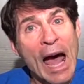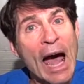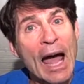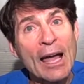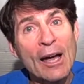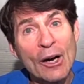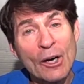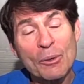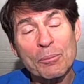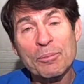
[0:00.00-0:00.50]
I
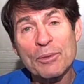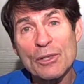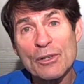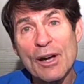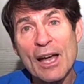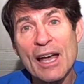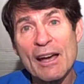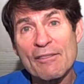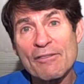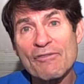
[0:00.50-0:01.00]
hope you
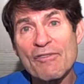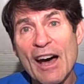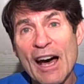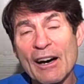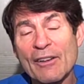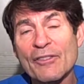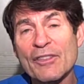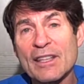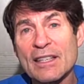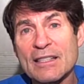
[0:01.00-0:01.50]
have
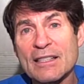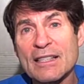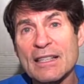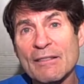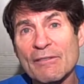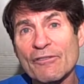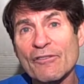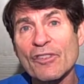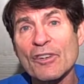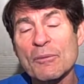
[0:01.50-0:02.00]
found this
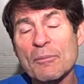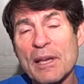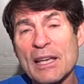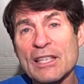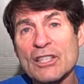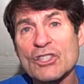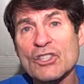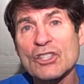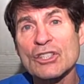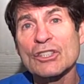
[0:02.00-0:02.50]

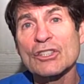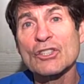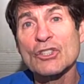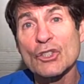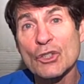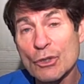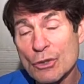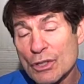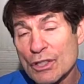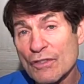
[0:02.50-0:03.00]
information
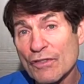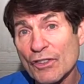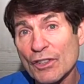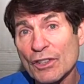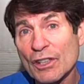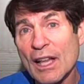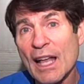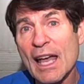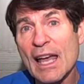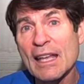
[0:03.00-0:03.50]

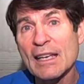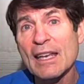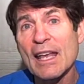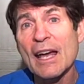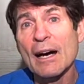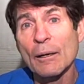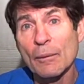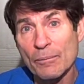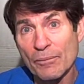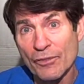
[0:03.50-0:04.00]
useful and
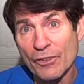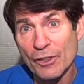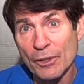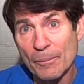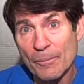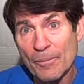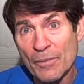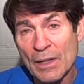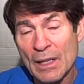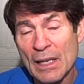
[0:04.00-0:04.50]
helpful.
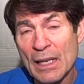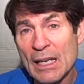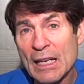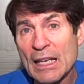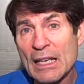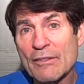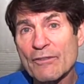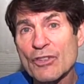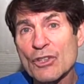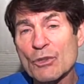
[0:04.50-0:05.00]

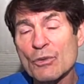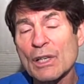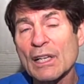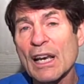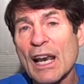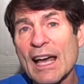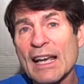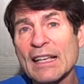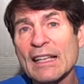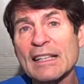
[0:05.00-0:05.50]
If you would
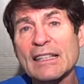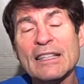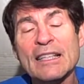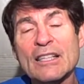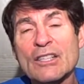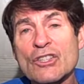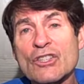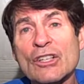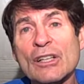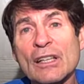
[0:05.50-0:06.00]
like
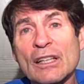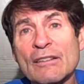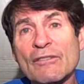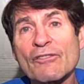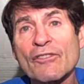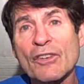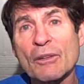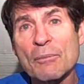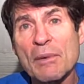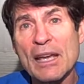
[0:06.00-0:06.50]
additional
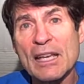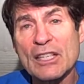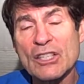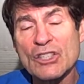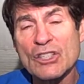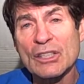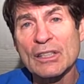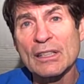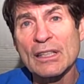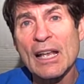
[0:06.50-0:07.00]

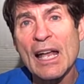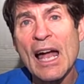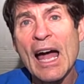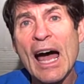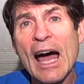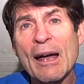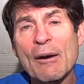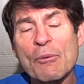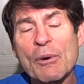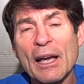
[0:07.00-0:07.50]
information,
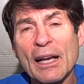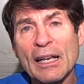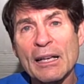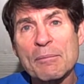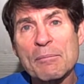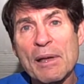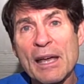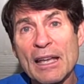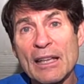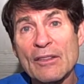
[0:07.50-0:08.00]
I
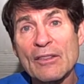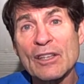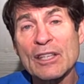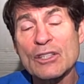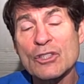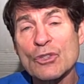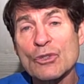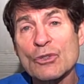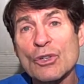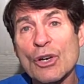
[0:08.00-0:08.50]
recommend
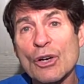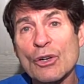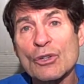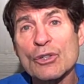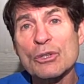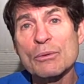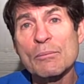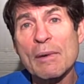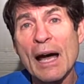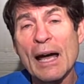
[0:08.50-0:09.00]
that you go
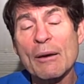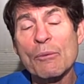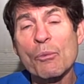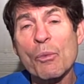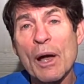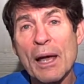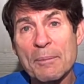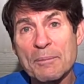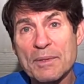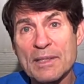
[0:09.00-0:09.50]
to my
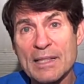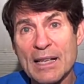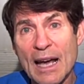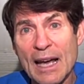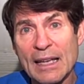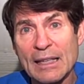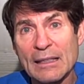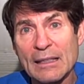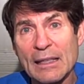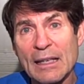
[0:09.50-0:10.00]

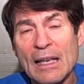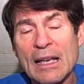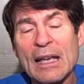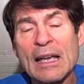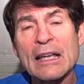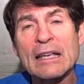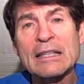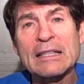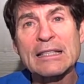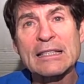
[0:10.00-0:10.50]
website,
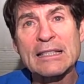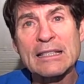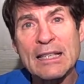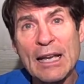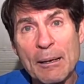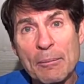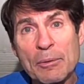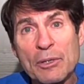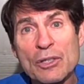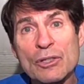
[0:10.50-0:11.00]

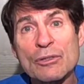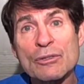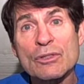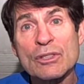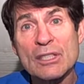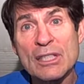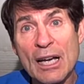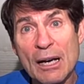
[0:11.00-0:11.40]
www